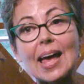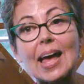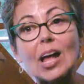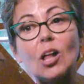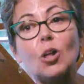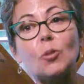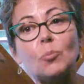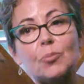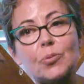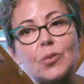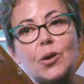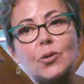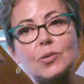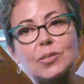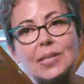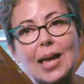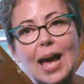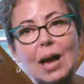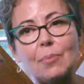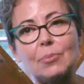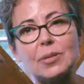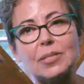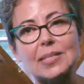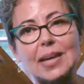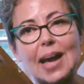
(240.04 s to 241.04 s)
help those
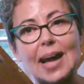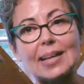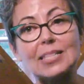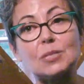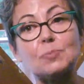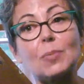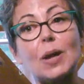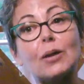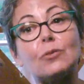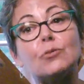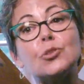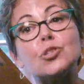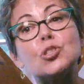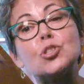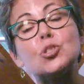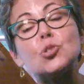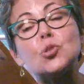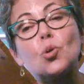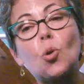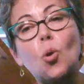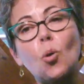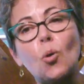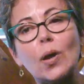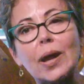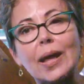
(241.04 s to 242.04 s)
habitats by
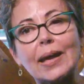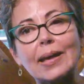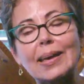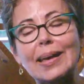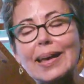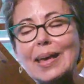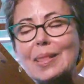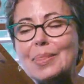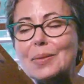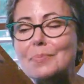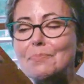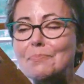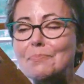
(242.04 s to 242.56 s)
restoring the